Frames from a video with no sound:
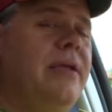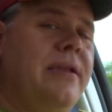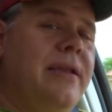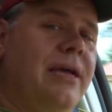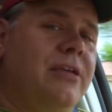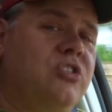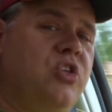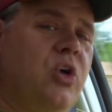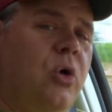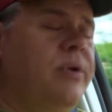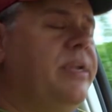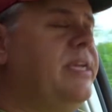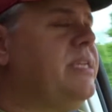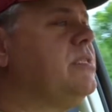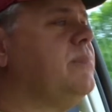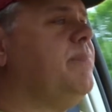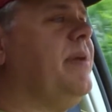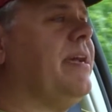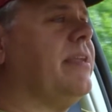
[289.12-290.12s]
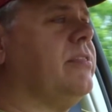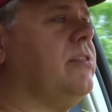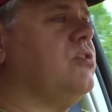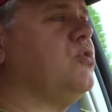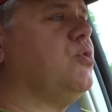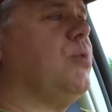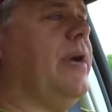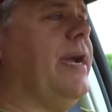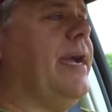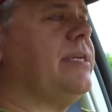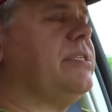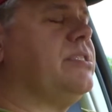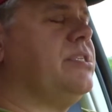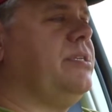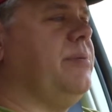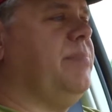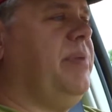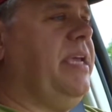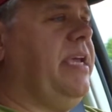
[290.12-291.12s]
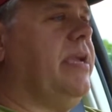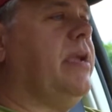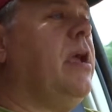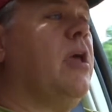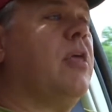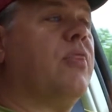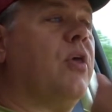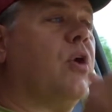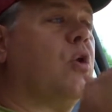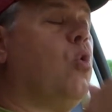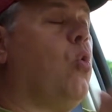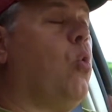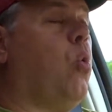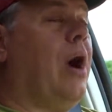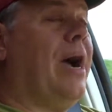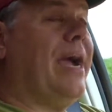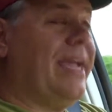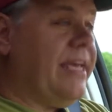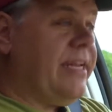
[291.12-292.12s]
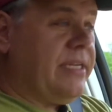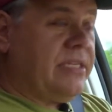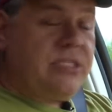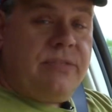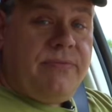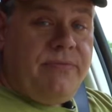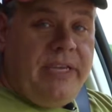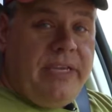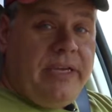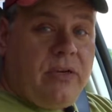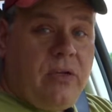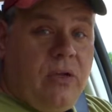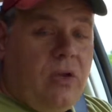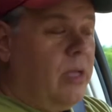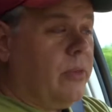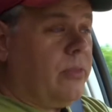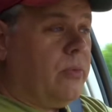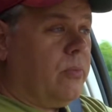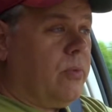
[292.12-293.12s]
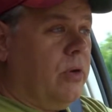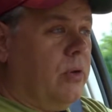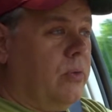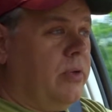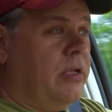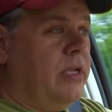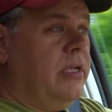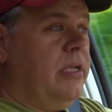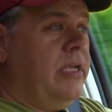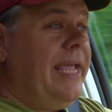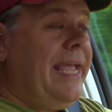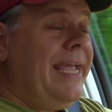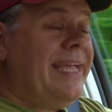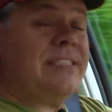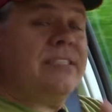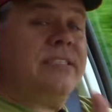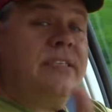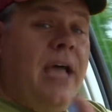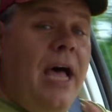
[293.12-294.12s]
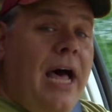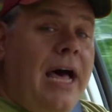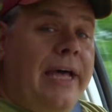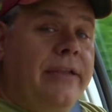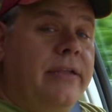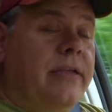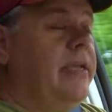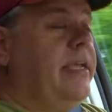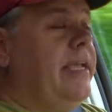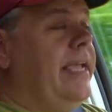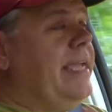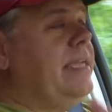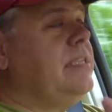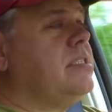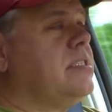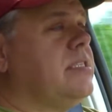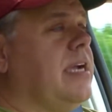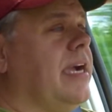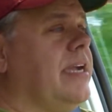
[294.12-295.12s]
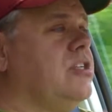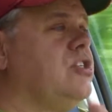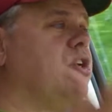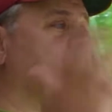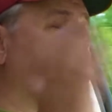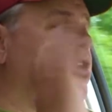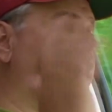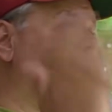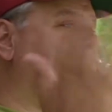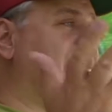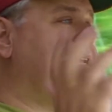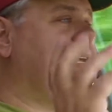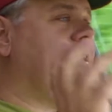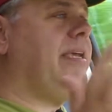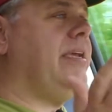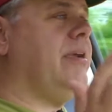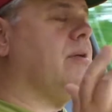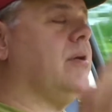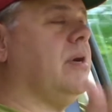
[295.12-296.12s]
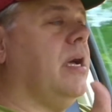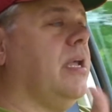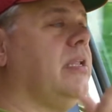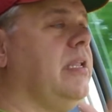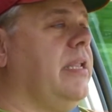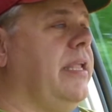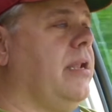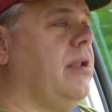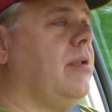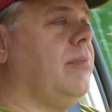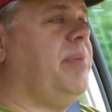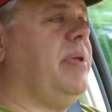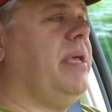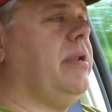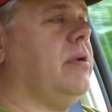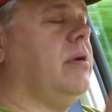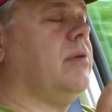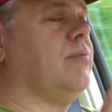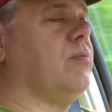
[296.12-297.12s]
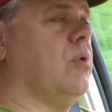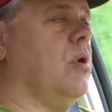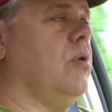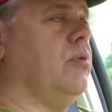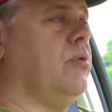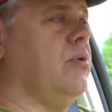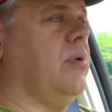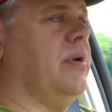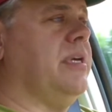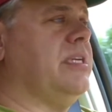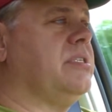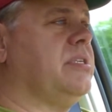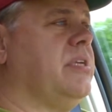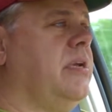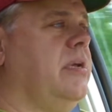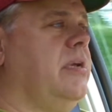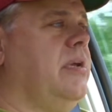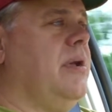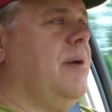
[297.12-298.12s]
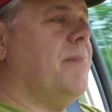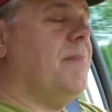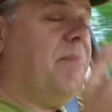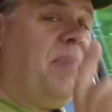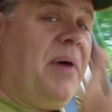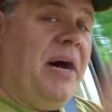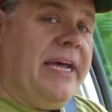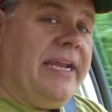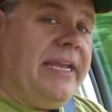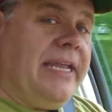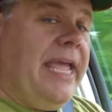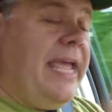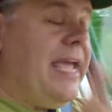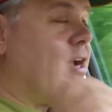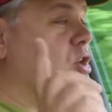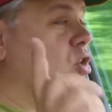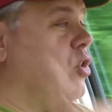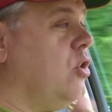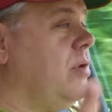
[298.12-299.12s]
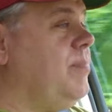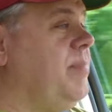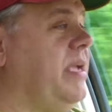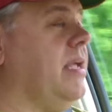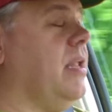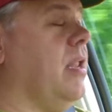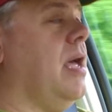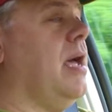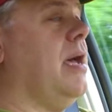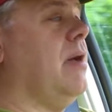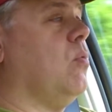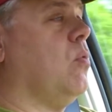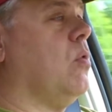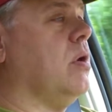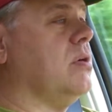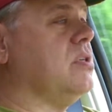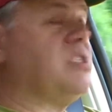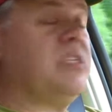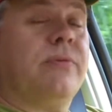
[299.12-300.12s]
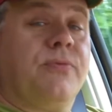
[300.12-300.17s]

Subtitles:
Now, don't expect the Trax to be the quietest vehicle on the road. It's not. Inside, you're going to hear a little bit of road noise. but it could be a lot worse.